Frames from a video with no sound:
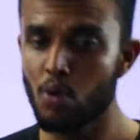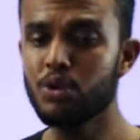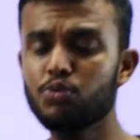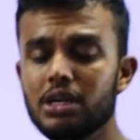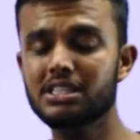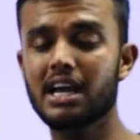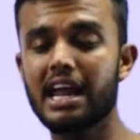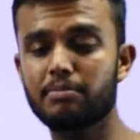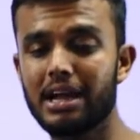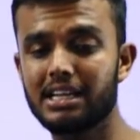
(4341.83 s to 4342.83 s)
Which one is
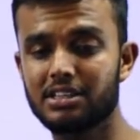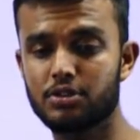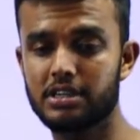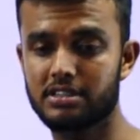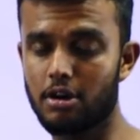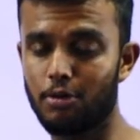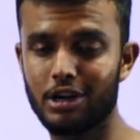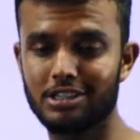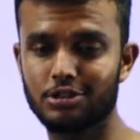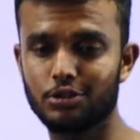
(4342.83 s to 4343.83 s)
correct, my dear students? Come
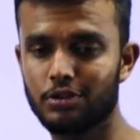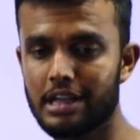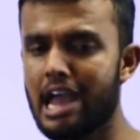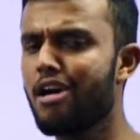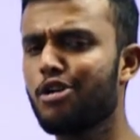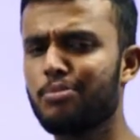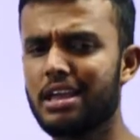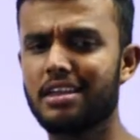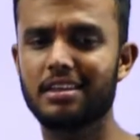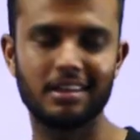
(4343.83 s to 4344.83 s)
on, let us know. A or B?